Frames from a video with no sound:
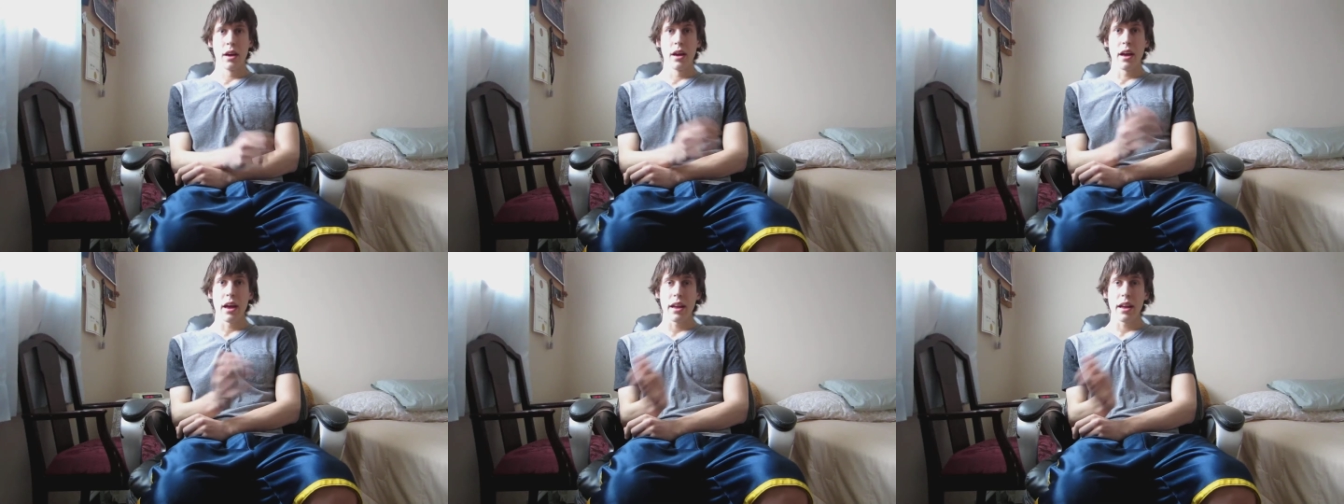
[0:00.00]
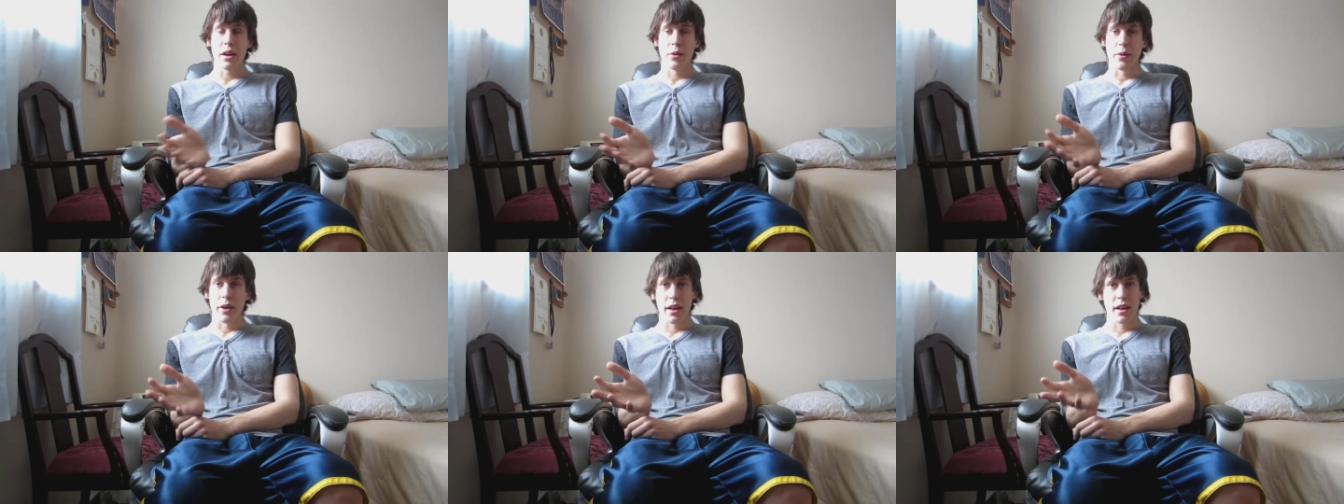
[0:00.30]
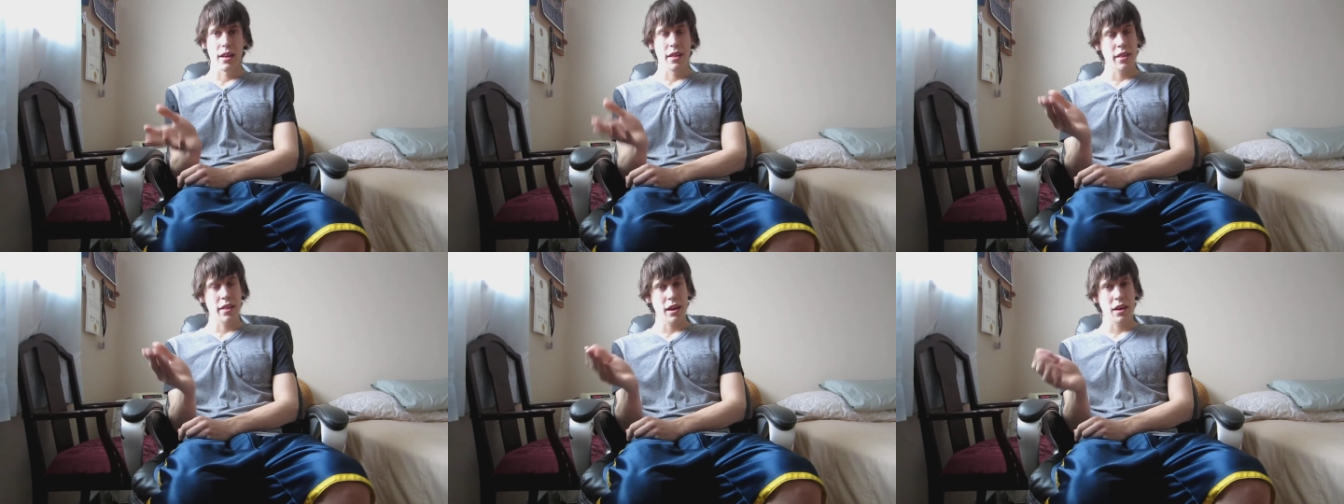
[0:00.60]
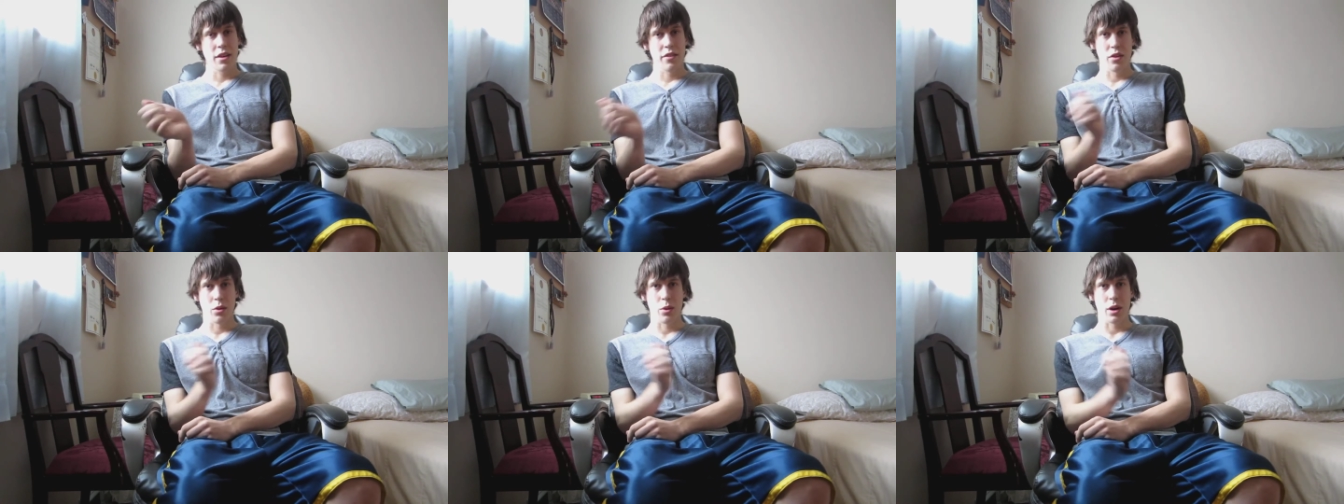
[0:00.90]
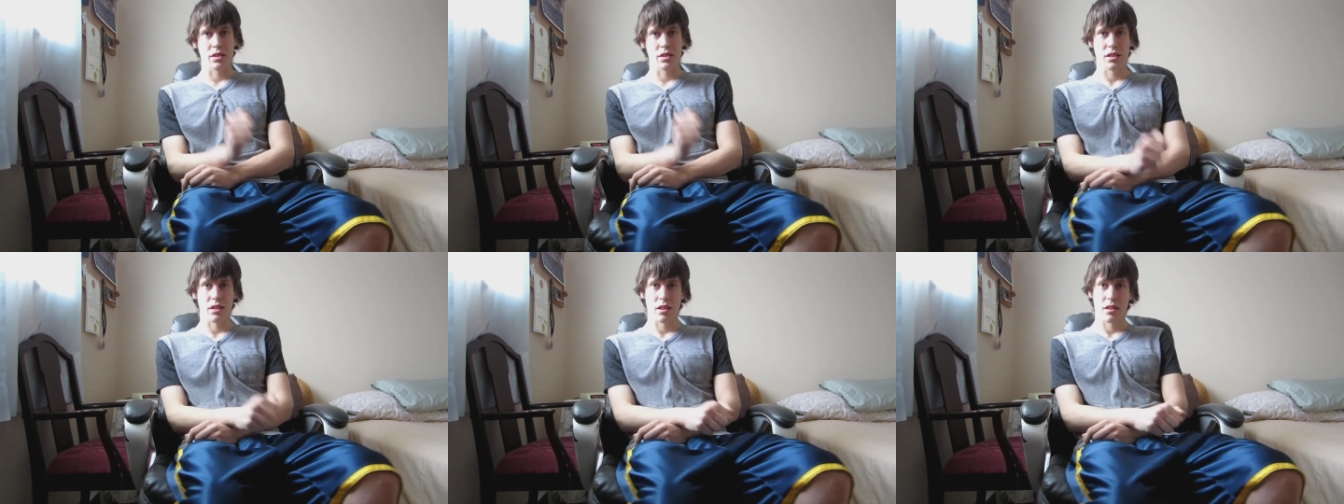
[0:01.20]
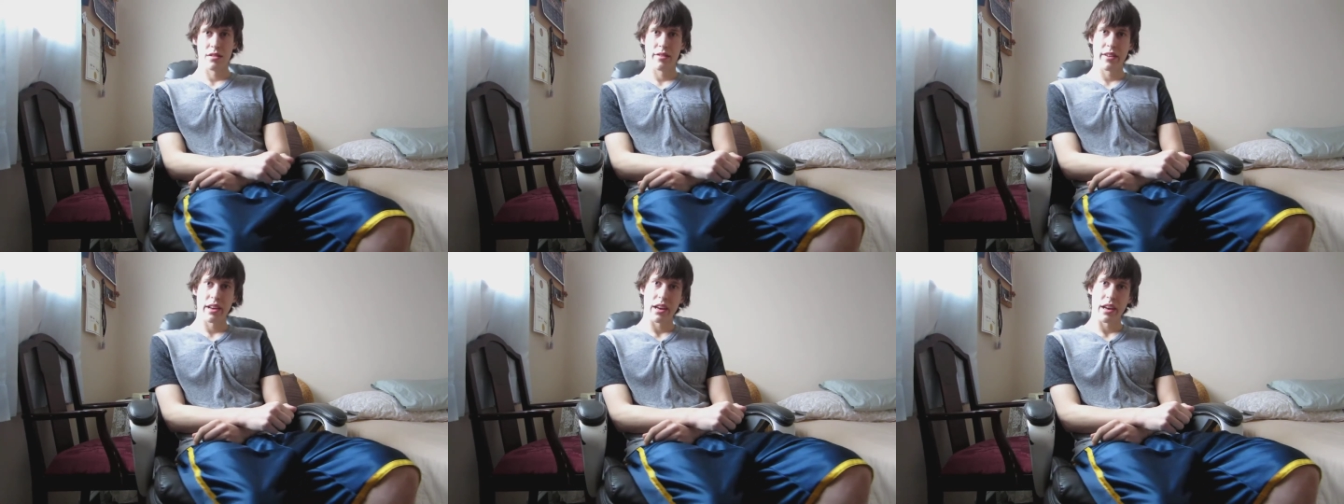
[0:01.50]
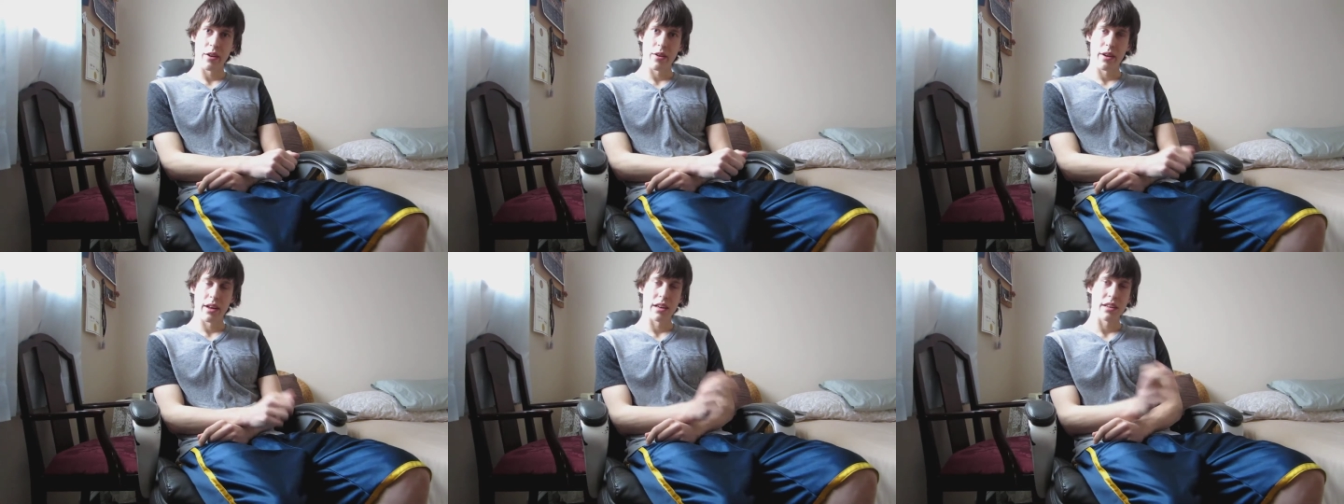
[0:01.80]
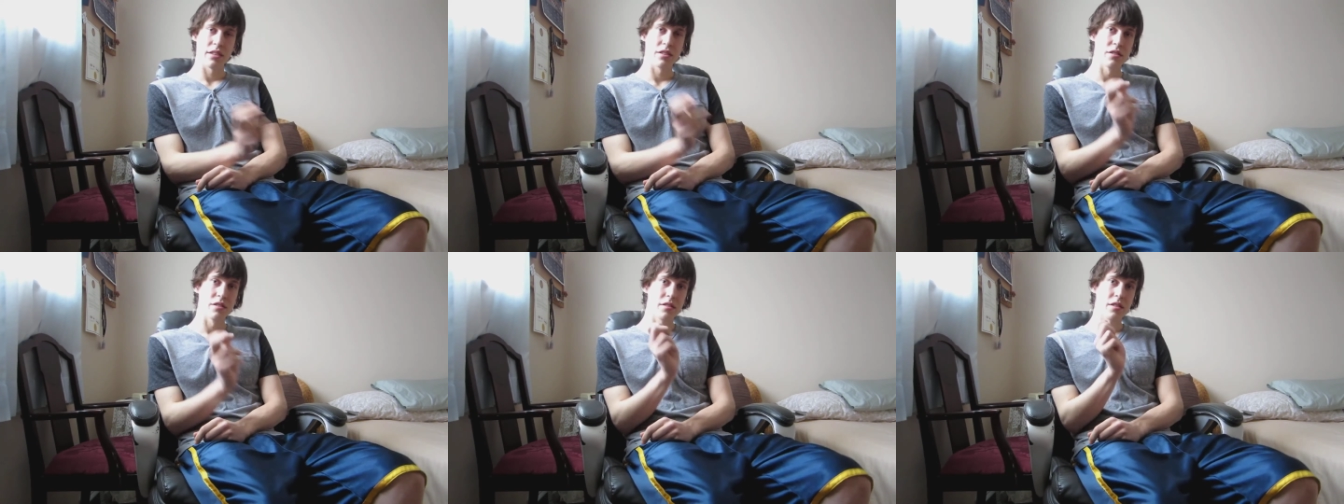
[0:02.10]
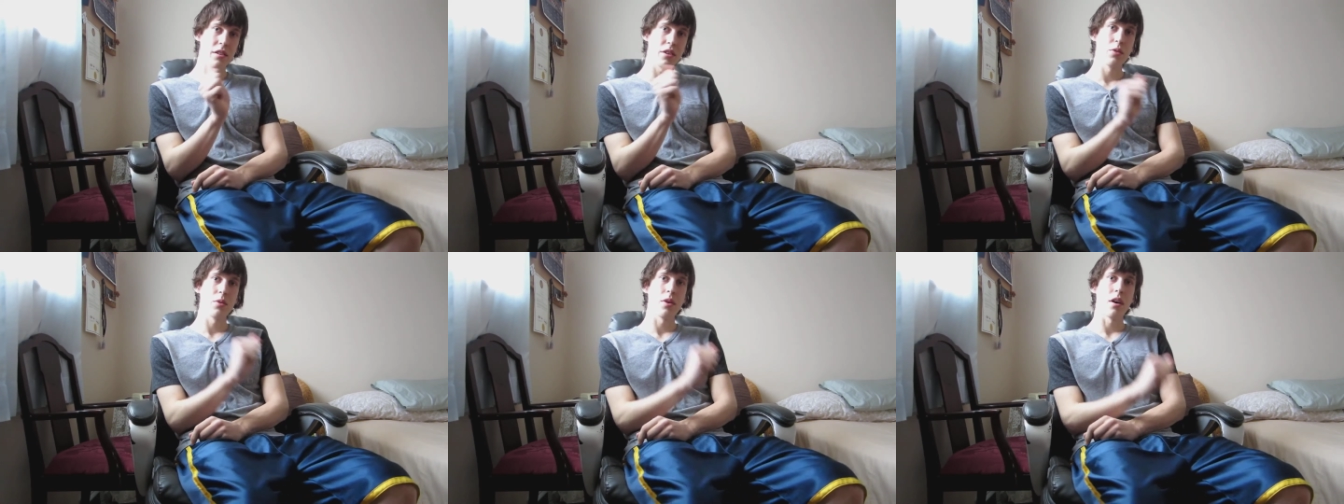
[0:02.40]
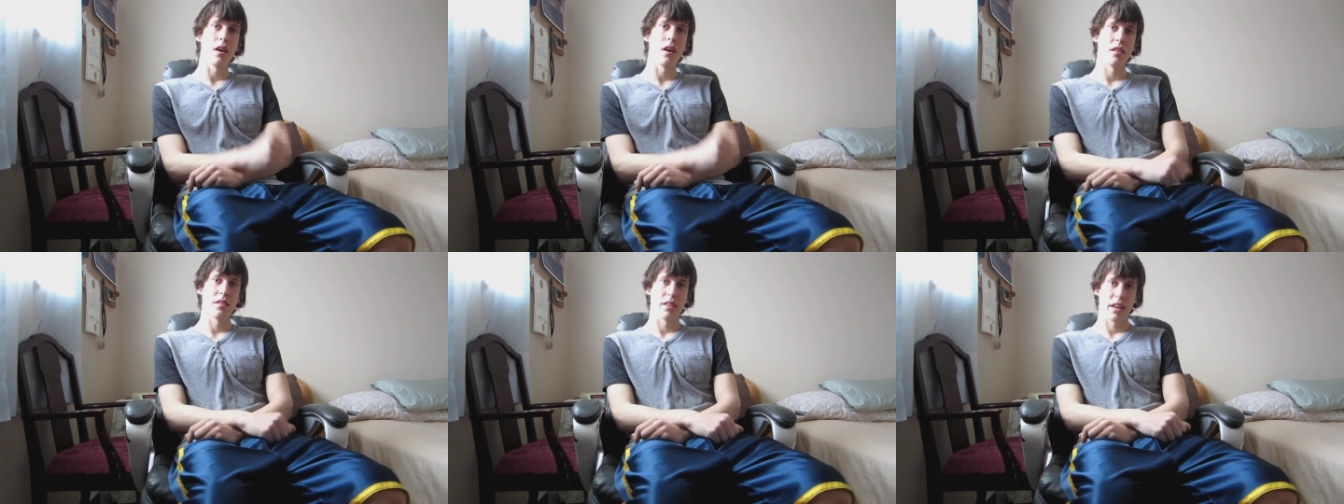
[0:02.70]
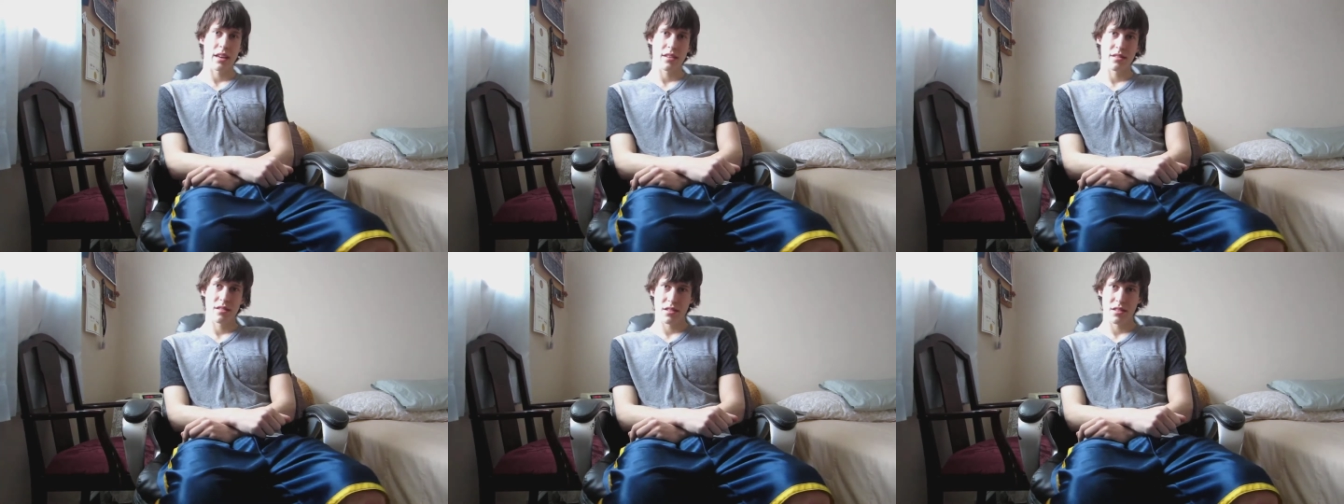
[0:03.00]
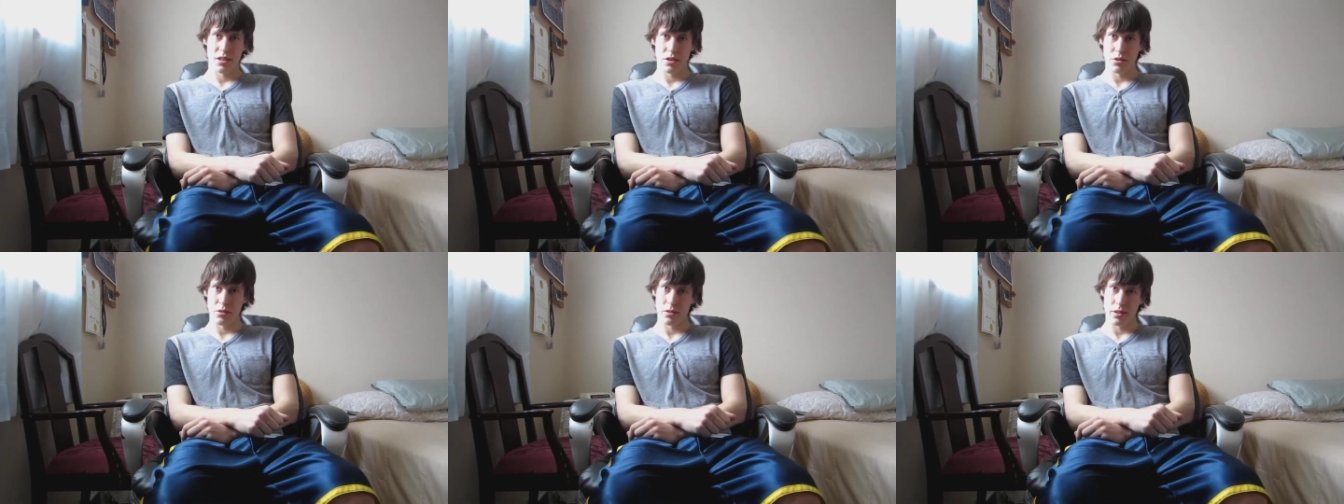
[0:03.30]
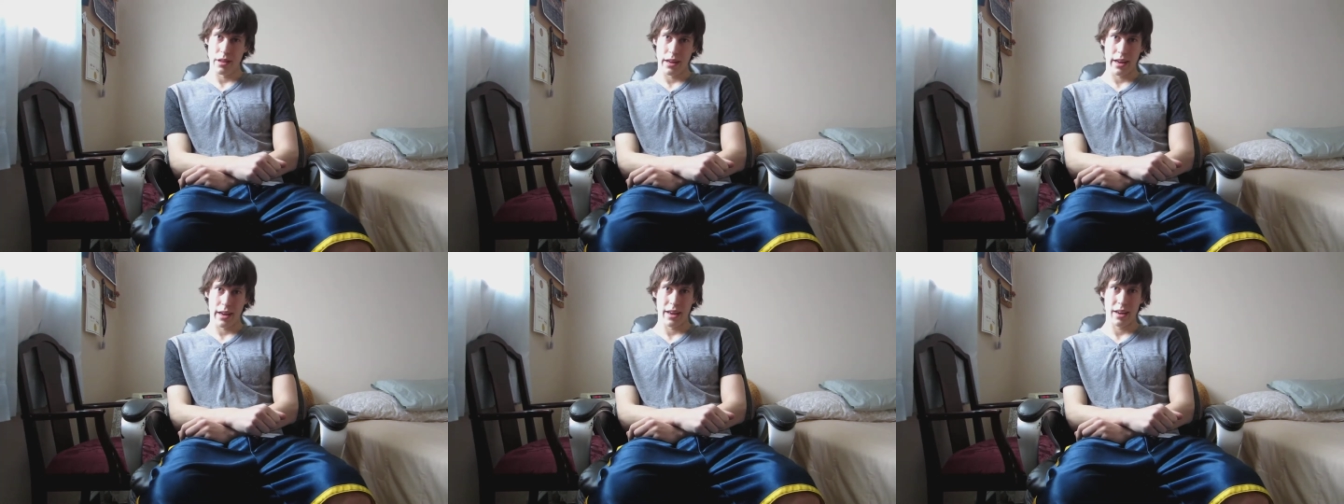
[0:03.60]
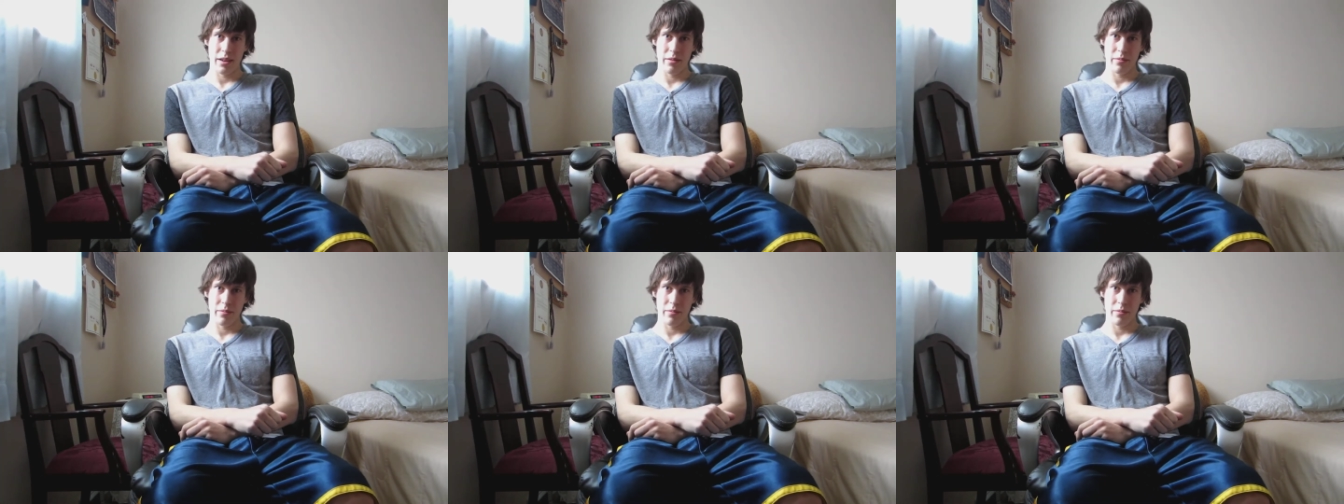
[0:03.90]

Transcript: Anyway, thank you for watching this video, and I shall see you all next Tuesday.